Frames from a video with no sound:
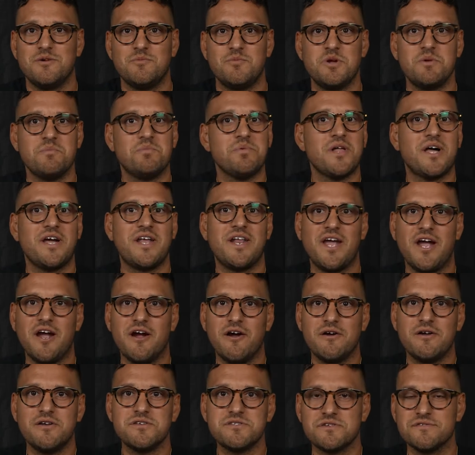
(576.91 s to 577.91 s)
We applied
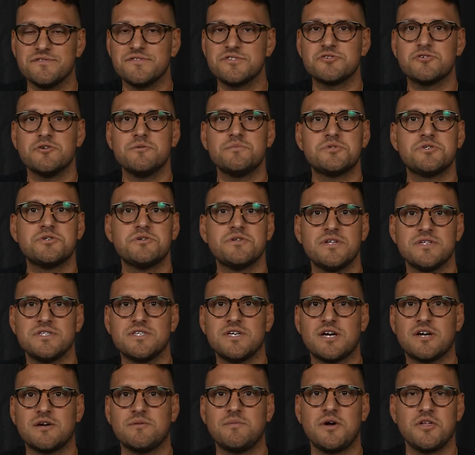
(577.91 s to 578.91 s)
areas of scripture that
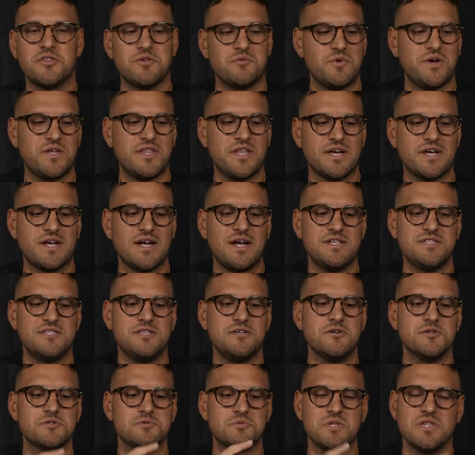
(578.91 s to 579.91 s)
talk about the way that God
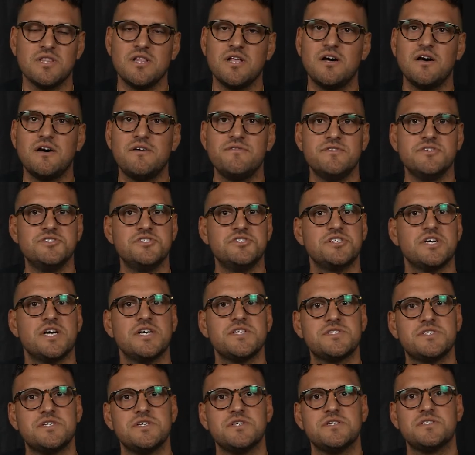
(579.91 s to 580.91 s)
deals with love and
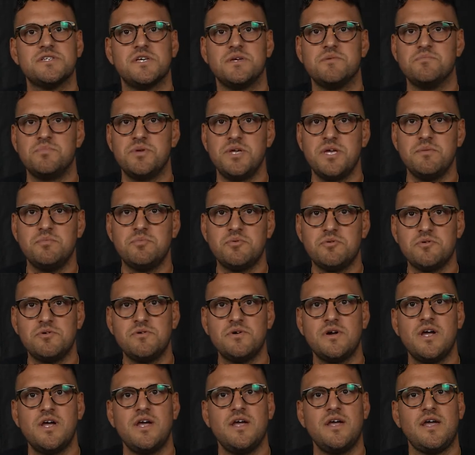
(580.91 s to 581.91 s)
justice and
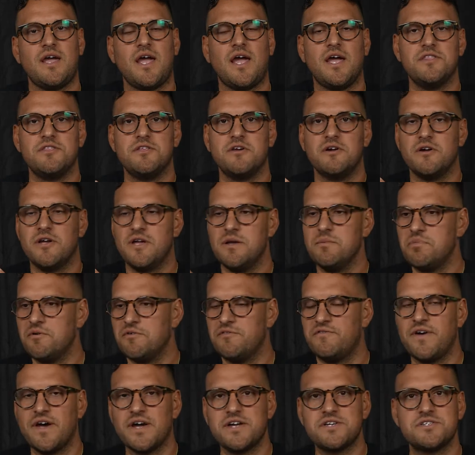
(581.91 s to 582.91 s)
people and their
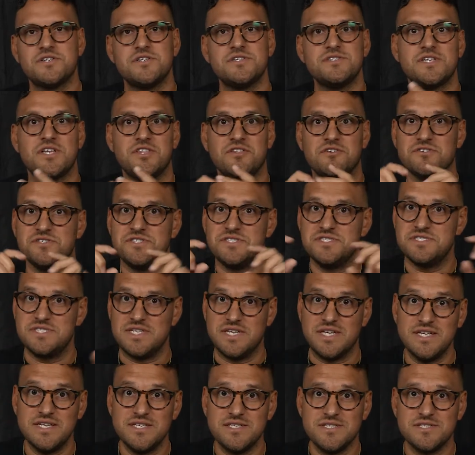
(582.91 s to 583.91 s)
imperfections and their
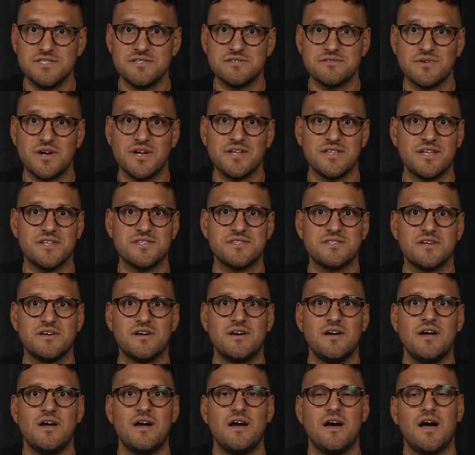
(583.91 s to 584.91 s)
sins, right? That's
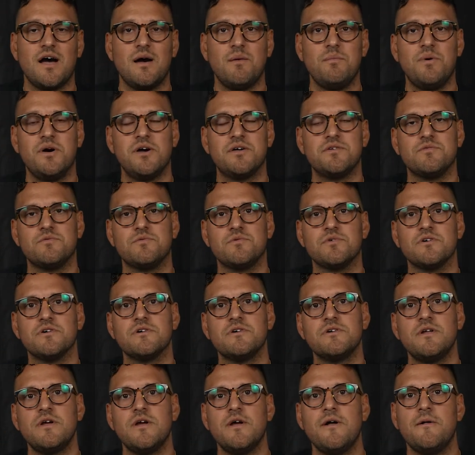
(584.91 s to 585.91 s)
a hot button
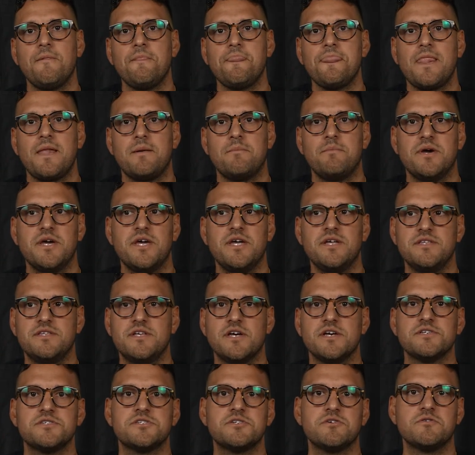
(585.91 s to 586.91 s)
word. But he
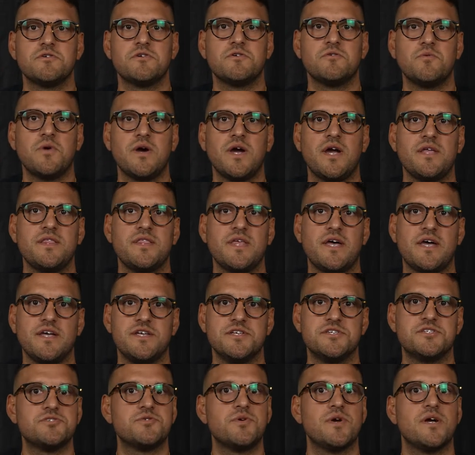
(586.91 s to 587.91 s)
does so in a way that
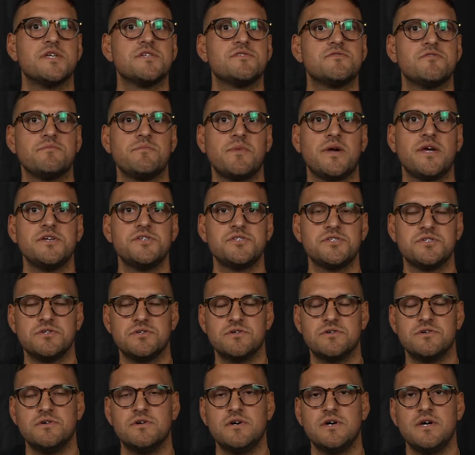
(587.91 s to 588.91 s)
is
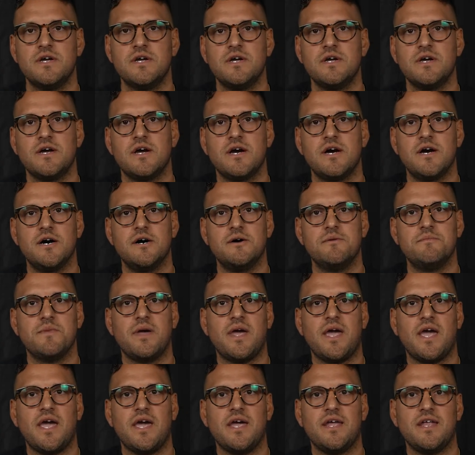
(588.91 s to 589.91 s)
transformational um,
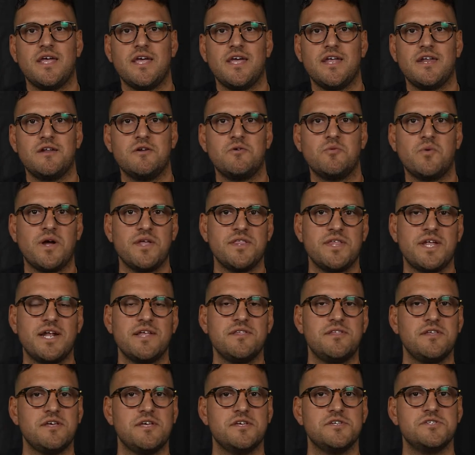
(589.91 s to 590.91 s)
and, and in a way that I
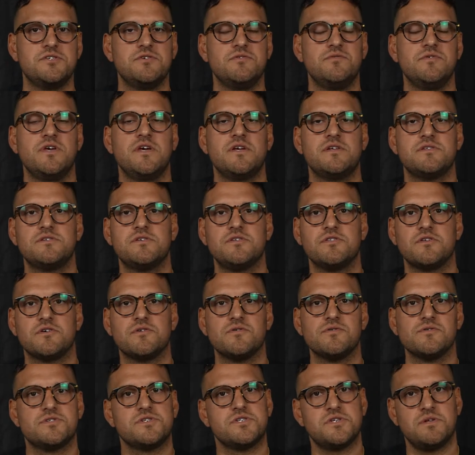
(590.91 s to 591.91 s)
think is unique to the
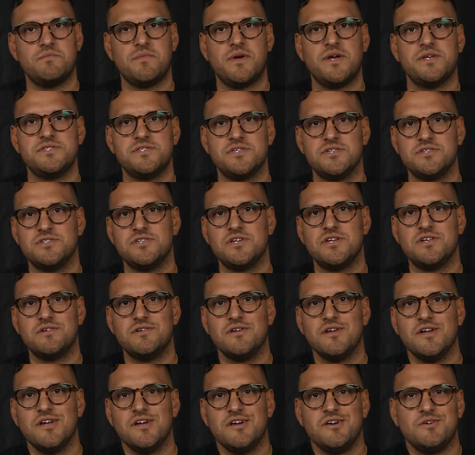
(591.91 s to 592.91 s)
Christian message. And
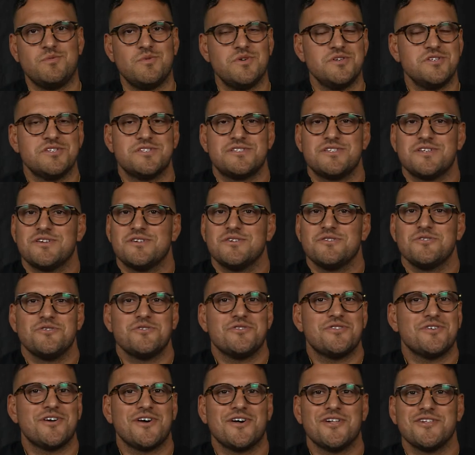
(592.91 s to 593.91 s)
we just did a
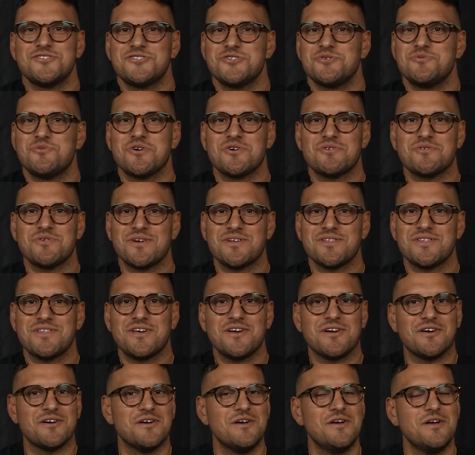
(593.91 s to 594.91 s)
little theology work right
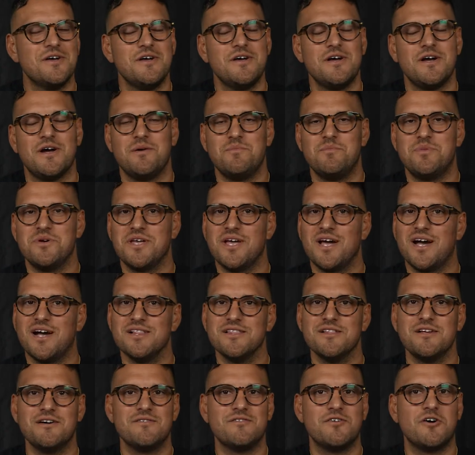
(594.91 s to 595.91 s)
there. Uh, but yeah, I
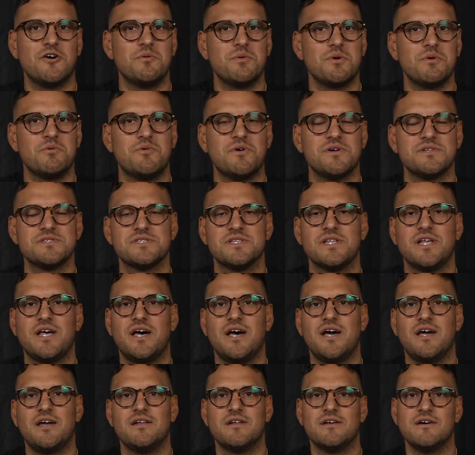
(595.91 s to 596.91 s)
love Obi Wan's
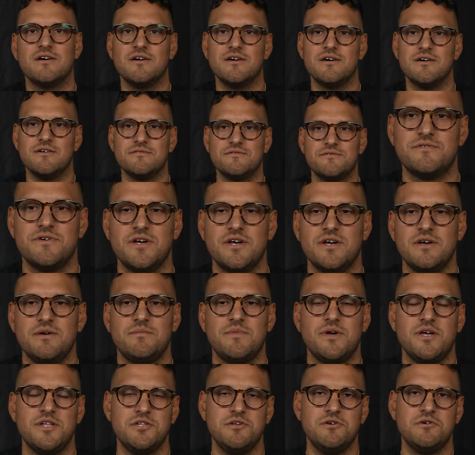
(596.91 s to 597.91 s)
line of,
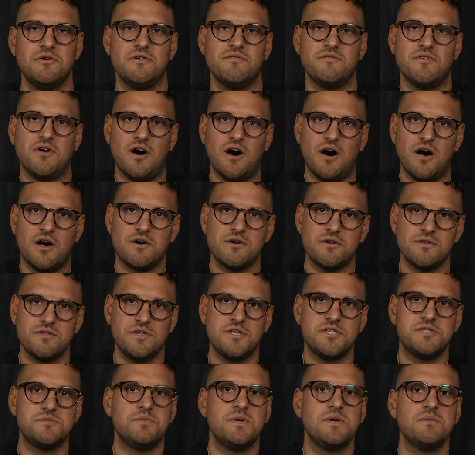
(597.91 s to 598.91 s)
man, you have honored
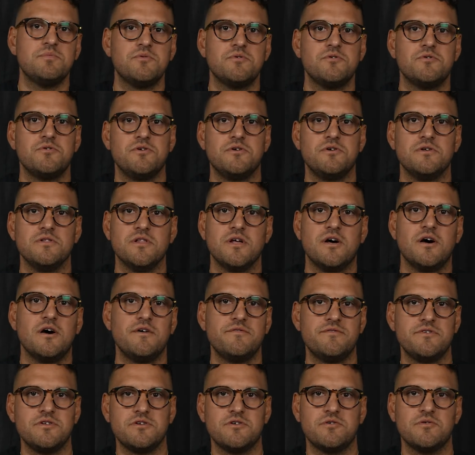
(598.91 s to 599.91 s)
these people who you
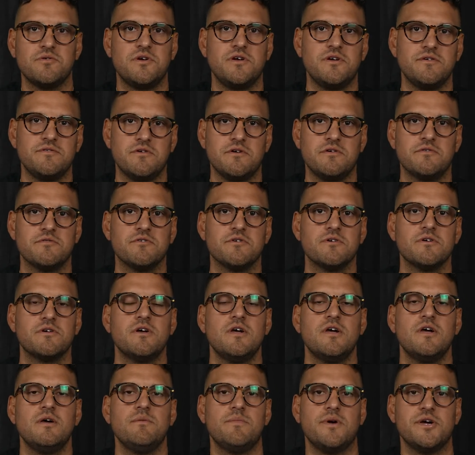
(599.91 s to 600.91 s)
love and grieve over
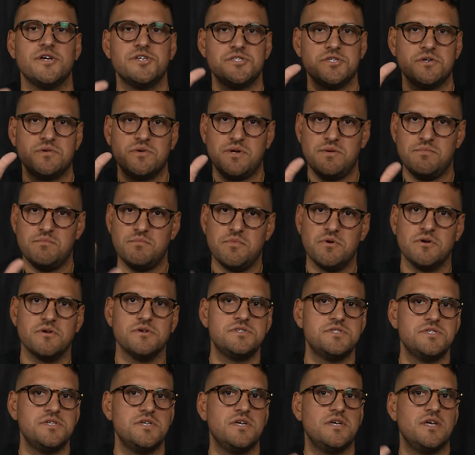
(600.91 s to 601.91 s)
by showing
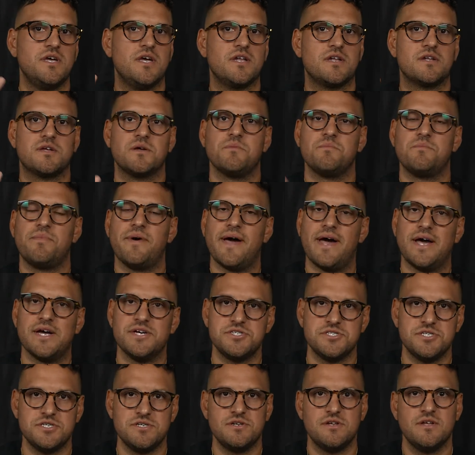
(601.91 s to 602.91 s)
mercy and
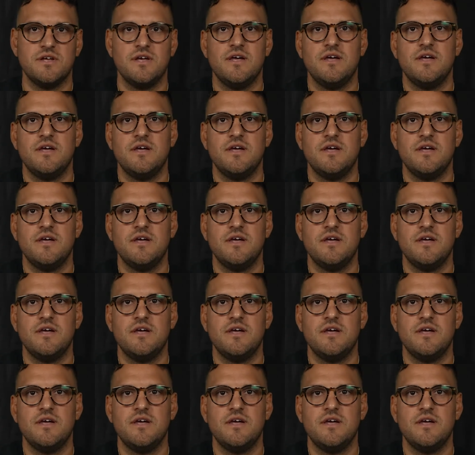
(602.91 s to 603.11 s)
compassion.